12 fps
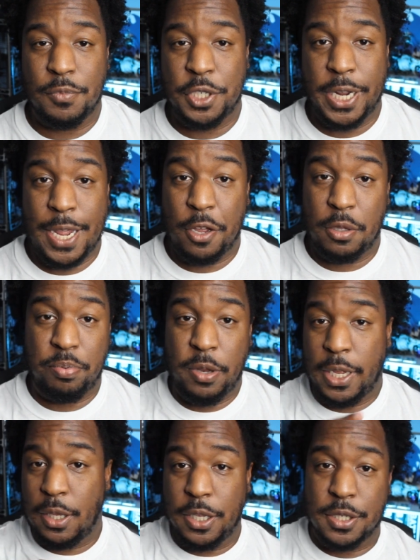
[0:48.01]
check out the
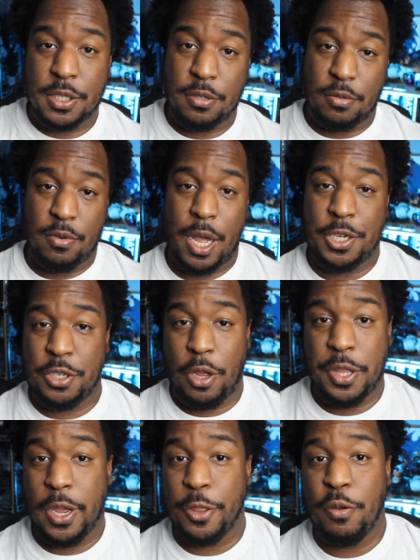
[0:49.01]
playlist, watch
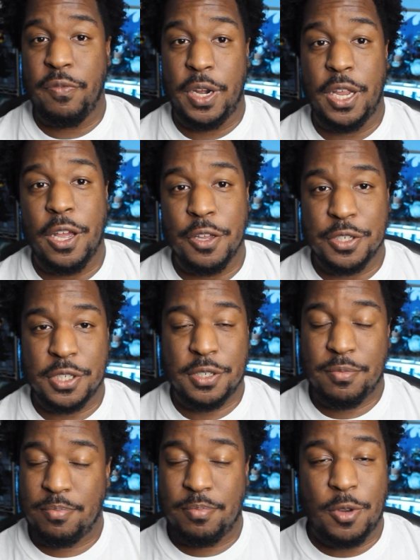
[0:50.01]
all the other
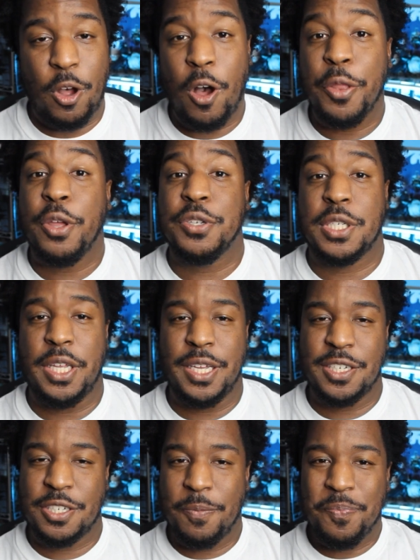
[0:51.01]
videos, all those
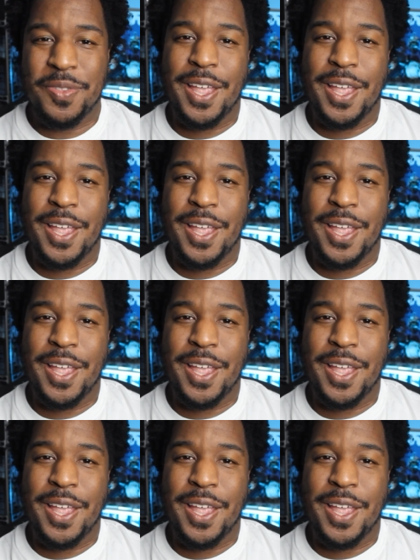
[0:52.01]
things.